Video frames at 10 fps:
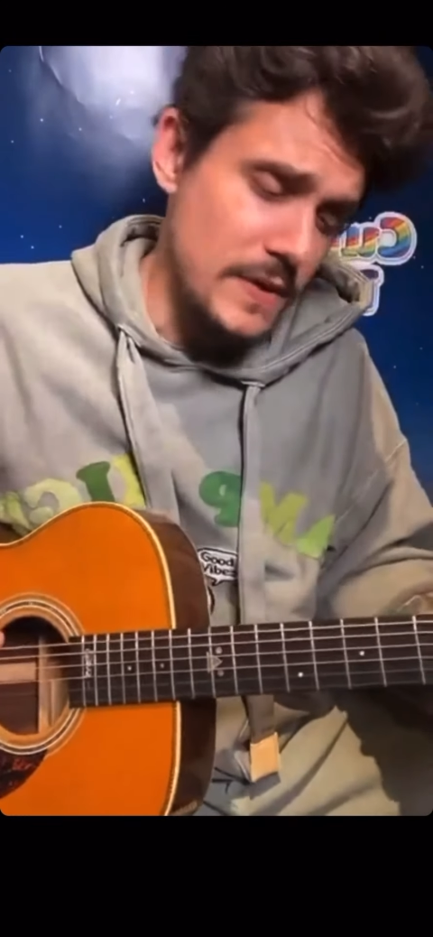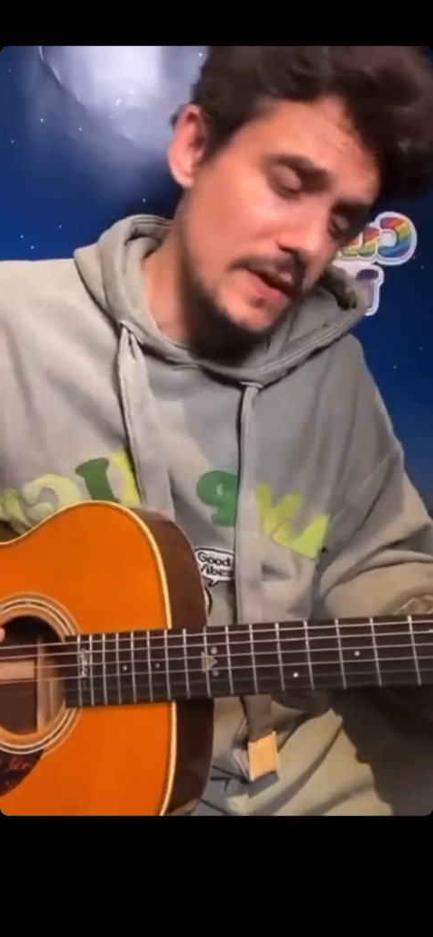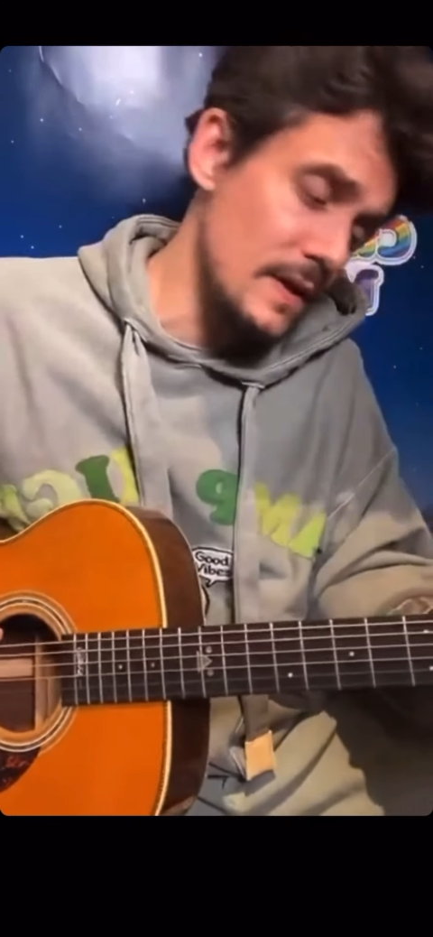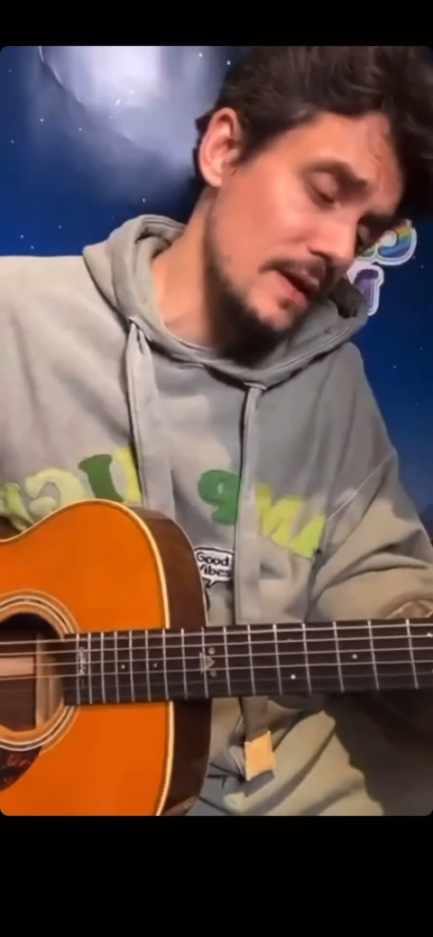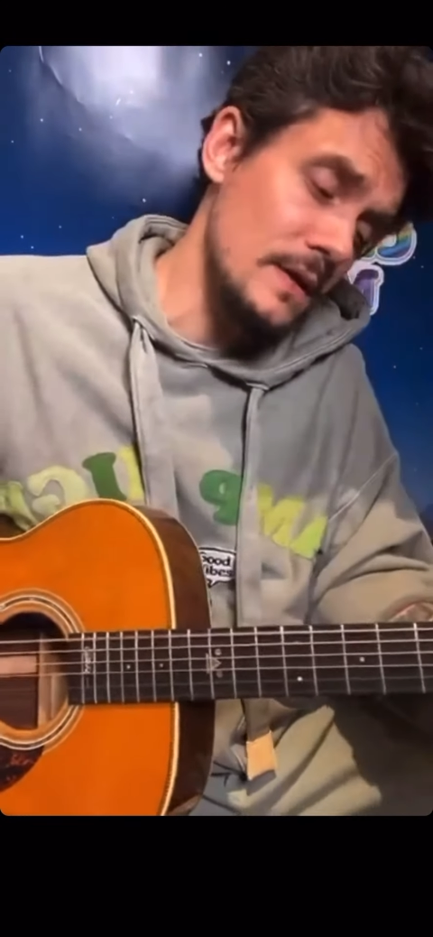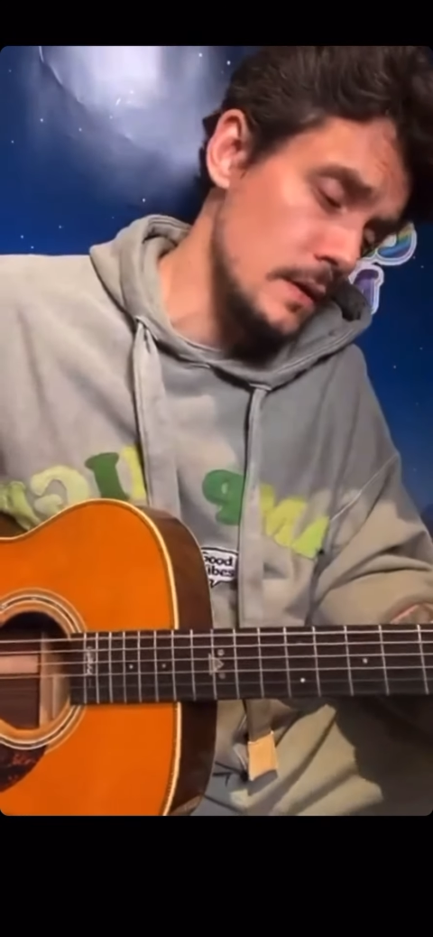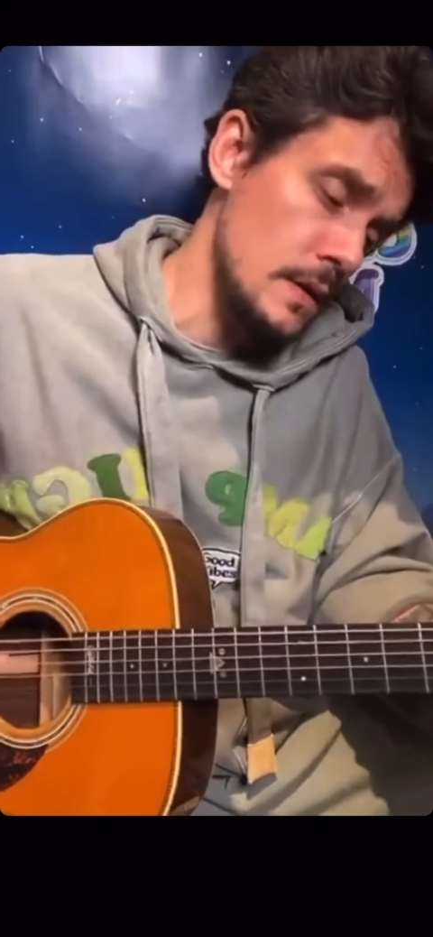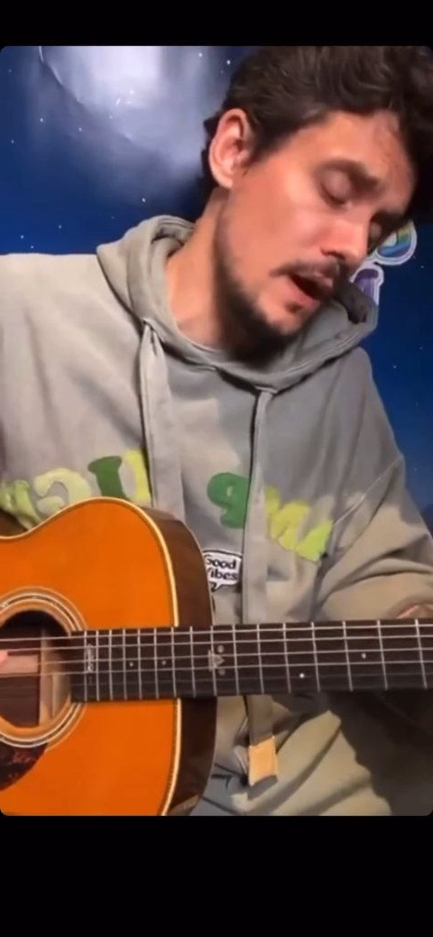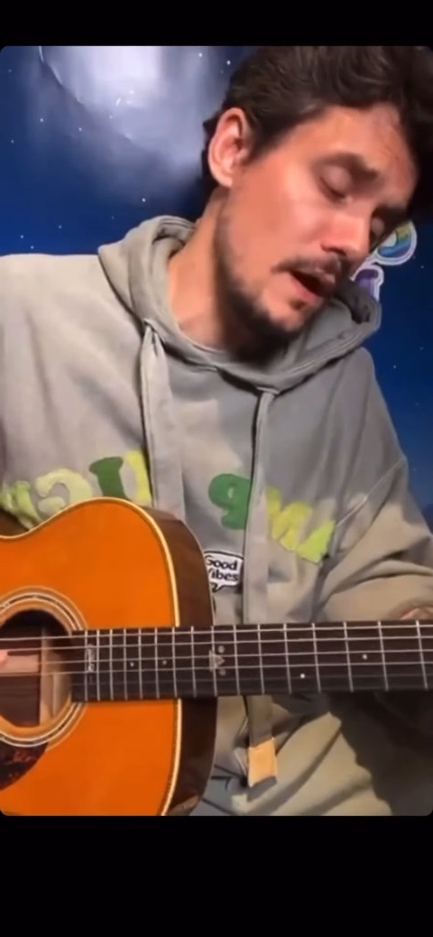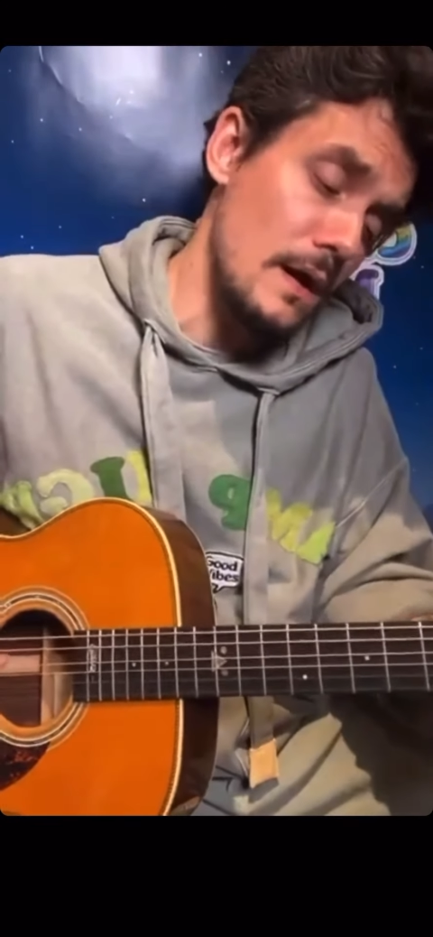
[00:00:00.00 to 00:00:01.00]

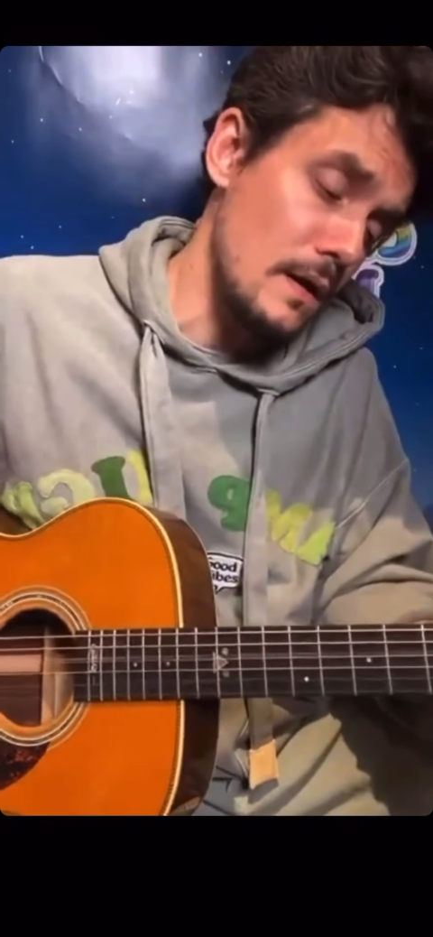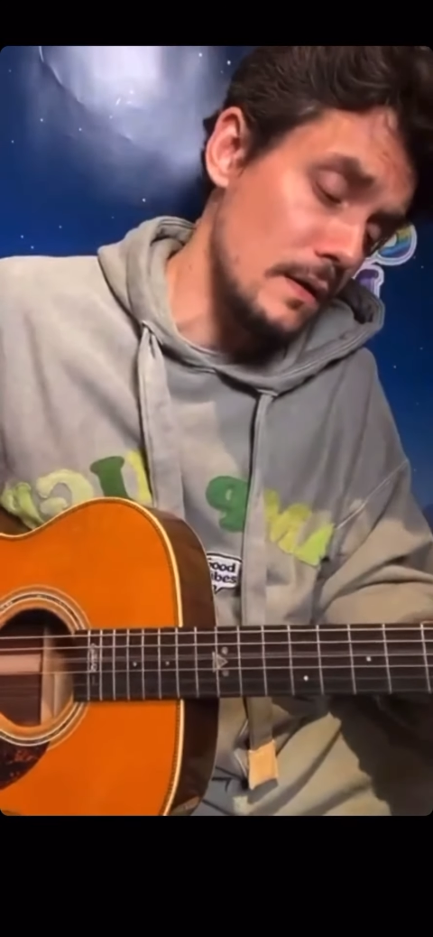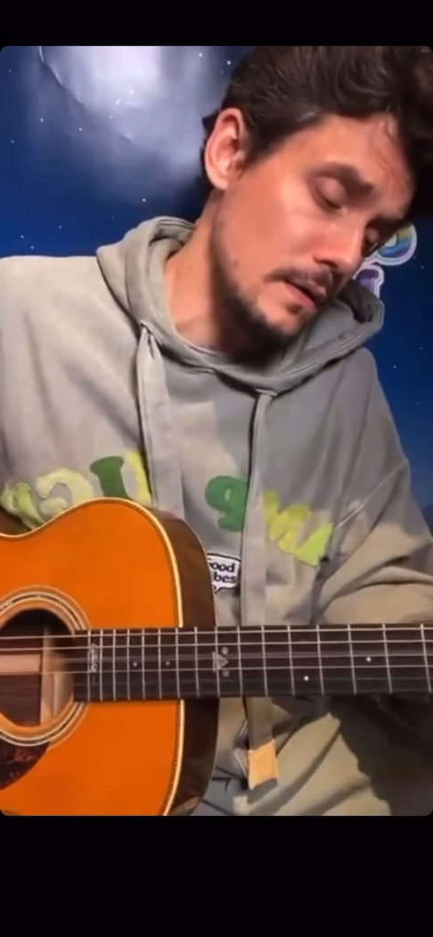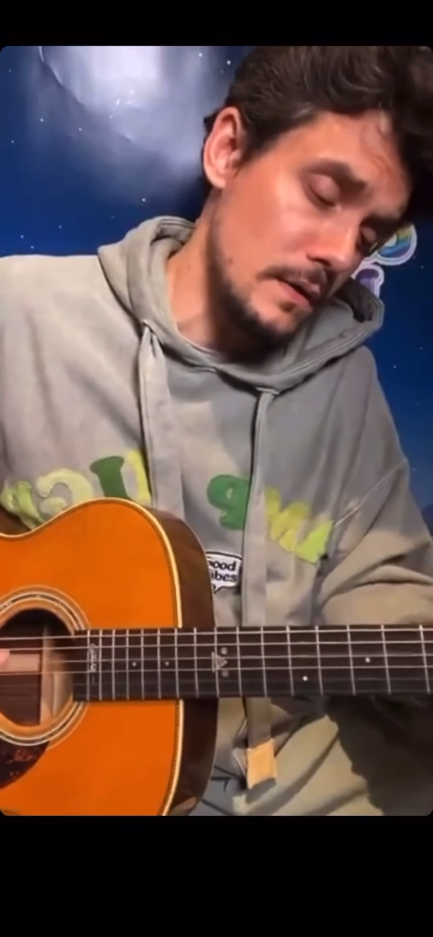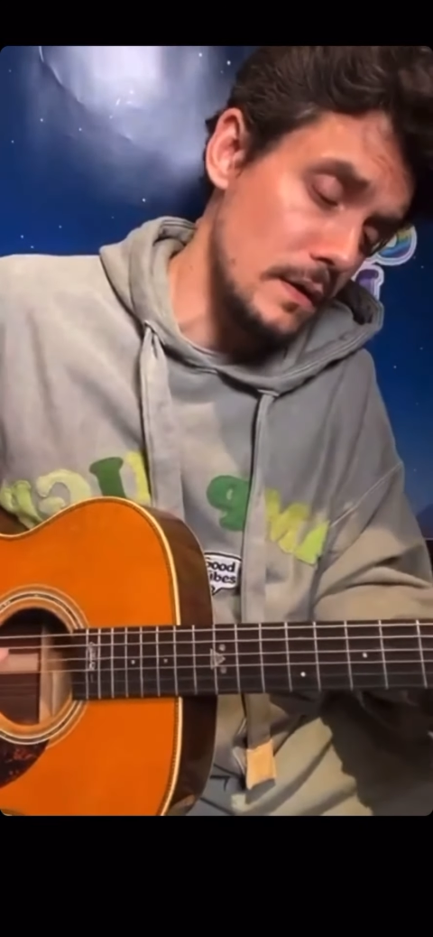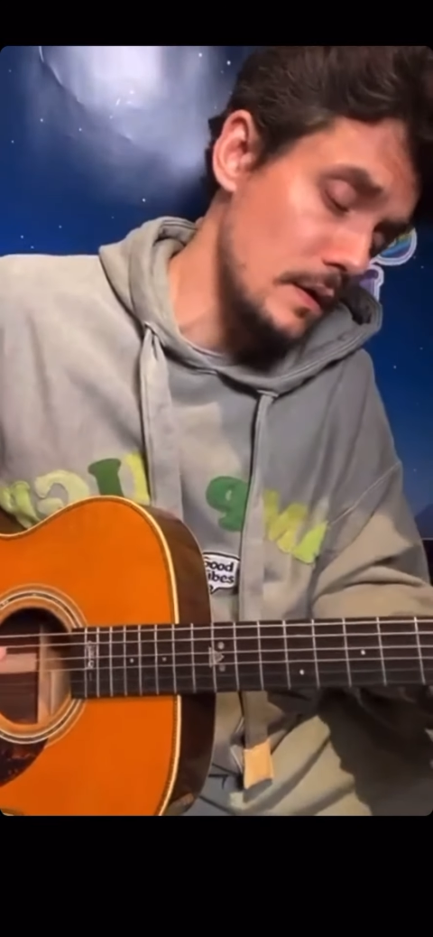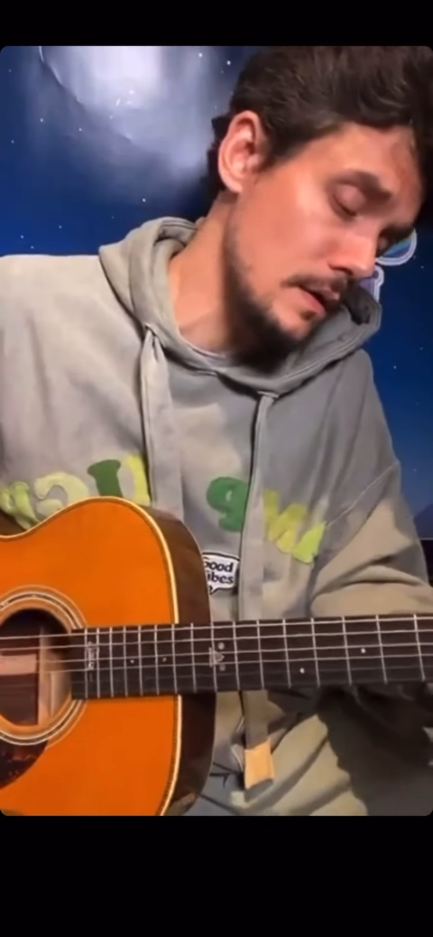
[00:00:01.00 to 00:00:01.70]
being young.